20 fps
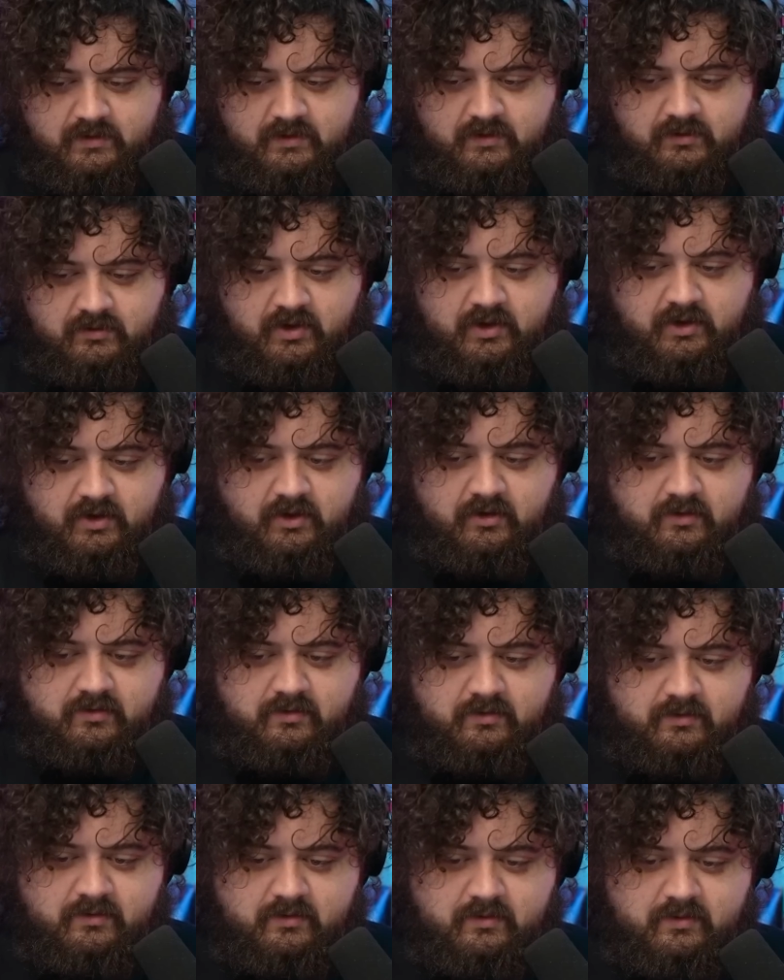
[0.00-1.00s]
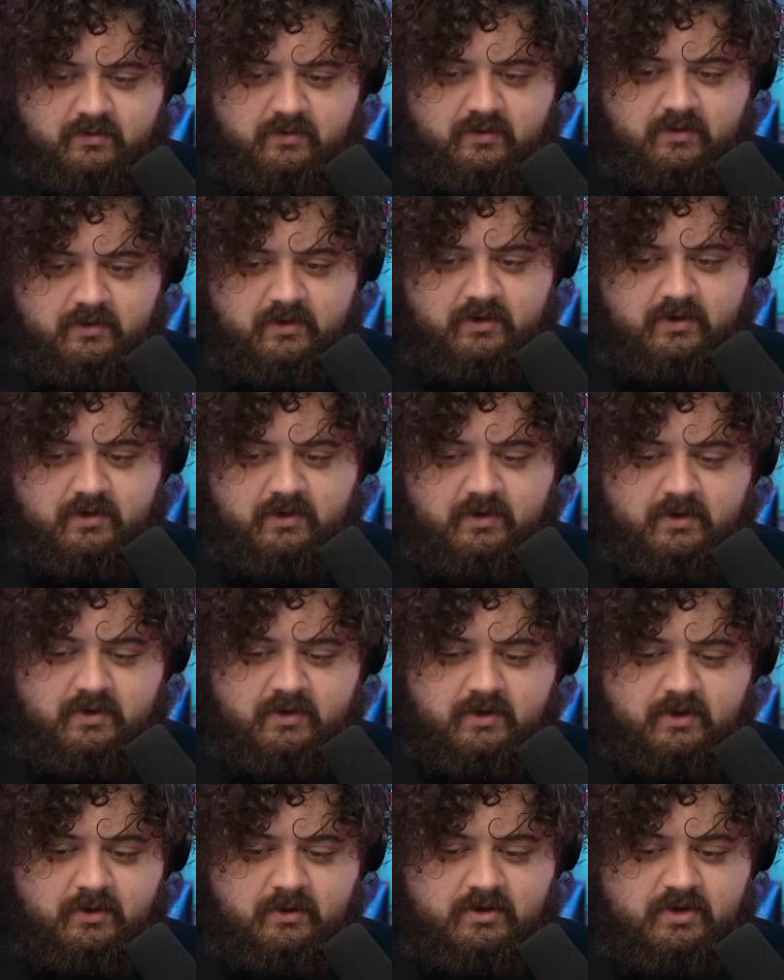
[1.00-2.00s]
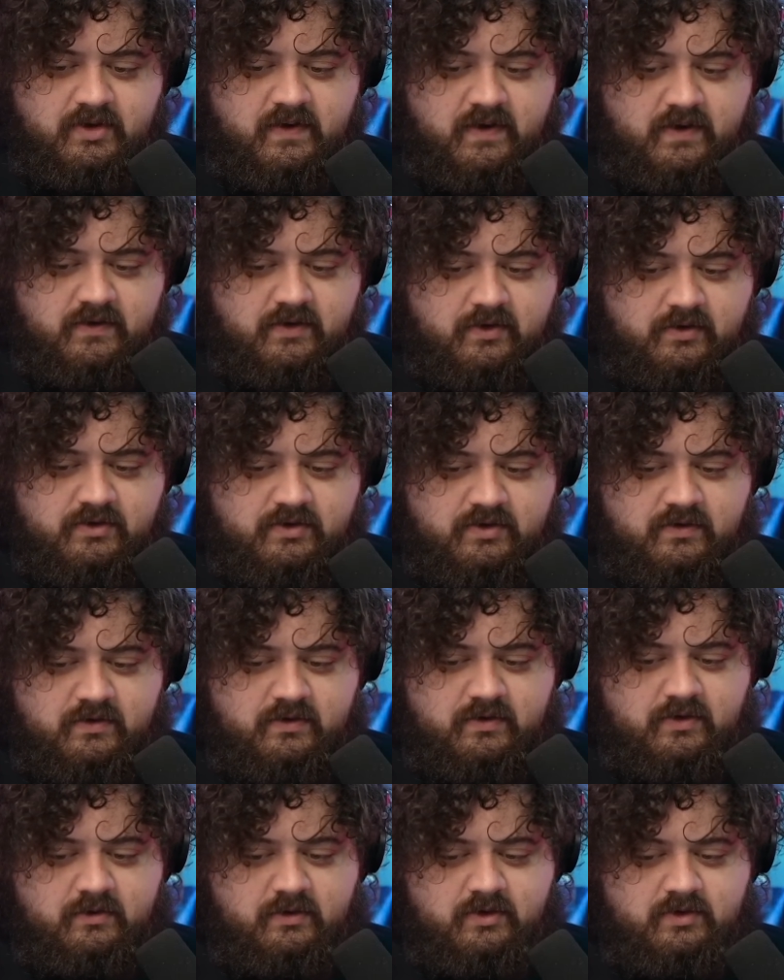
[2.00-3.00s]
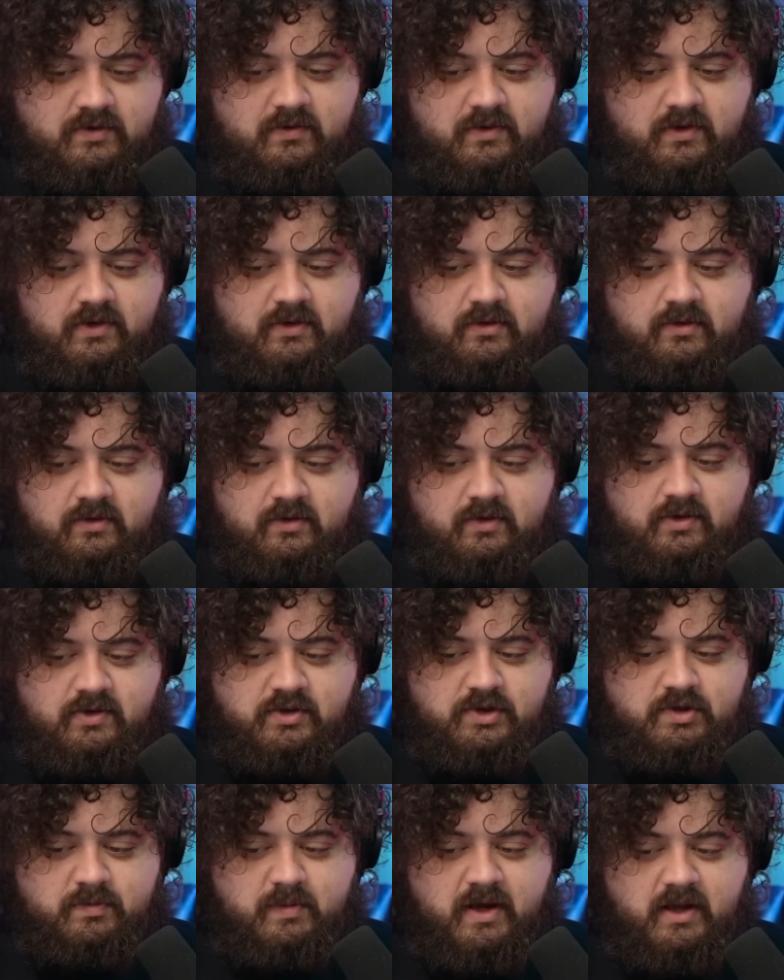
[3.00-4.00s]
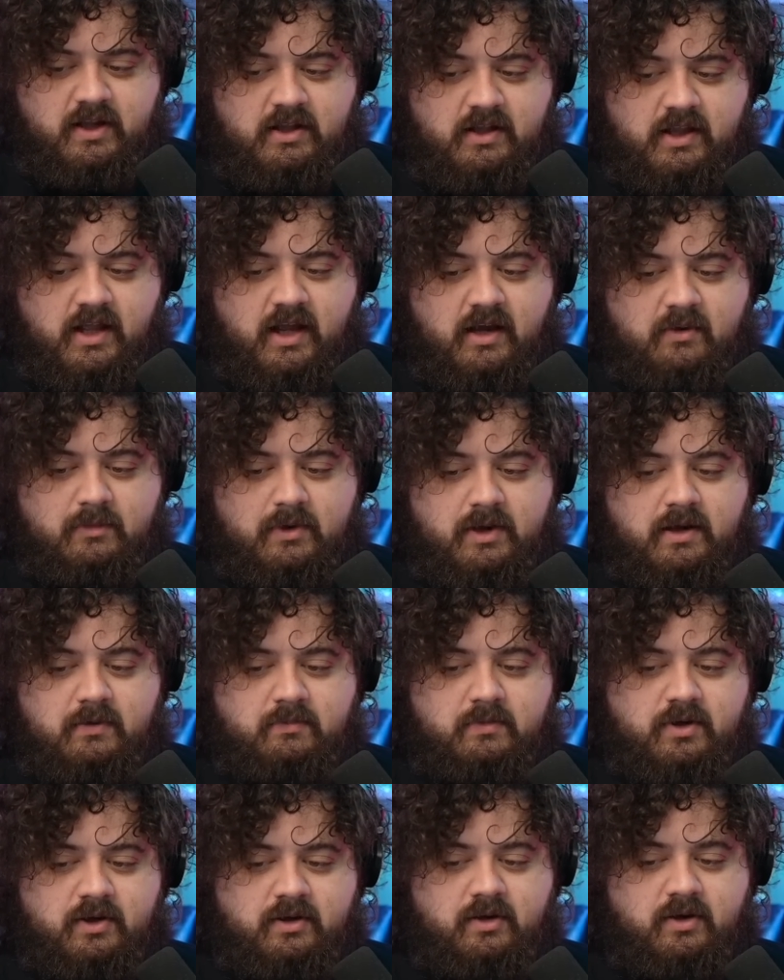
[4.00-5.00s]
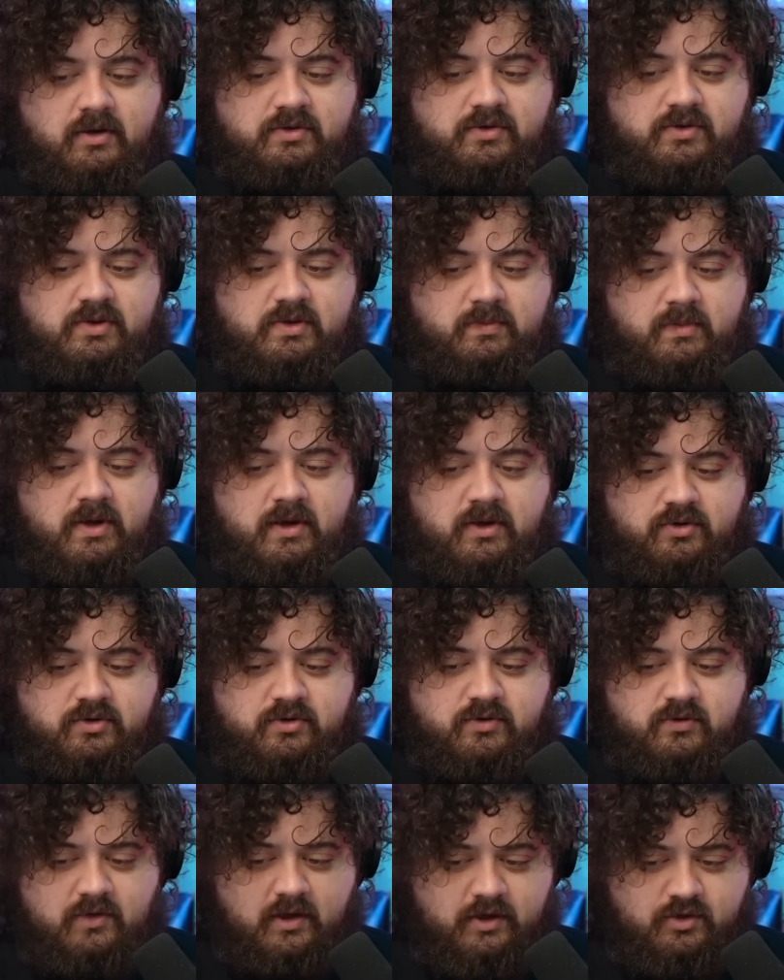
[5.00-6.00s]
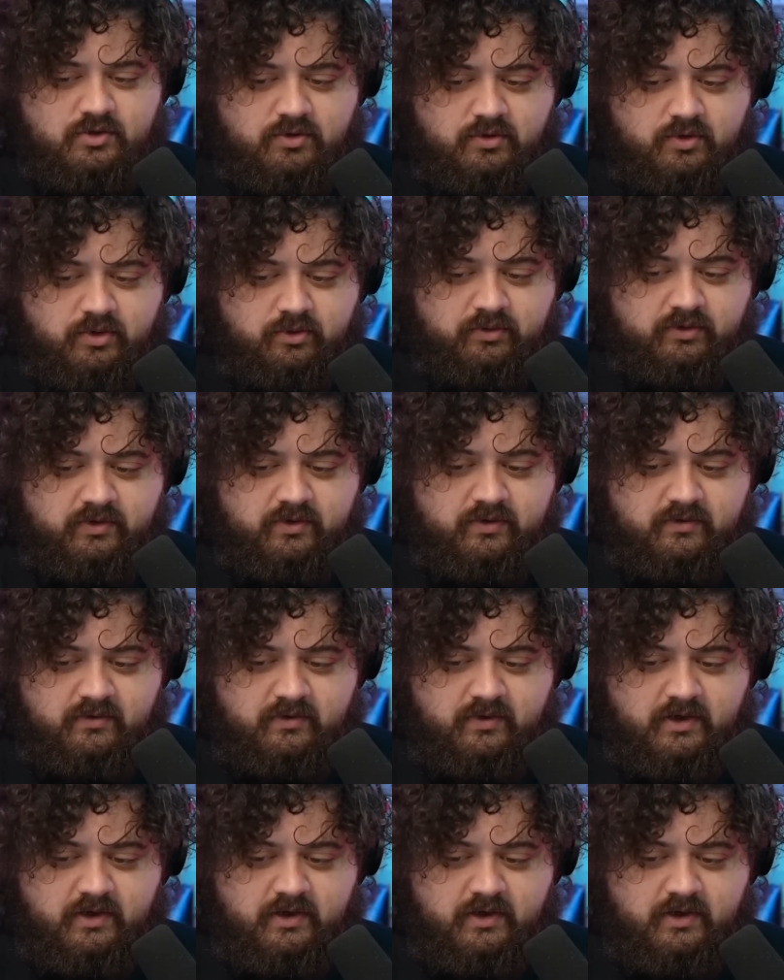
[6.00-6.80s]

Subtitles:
Thank you. Here's the thing, though, is you can smell a lie on me, but you can also smell a truth.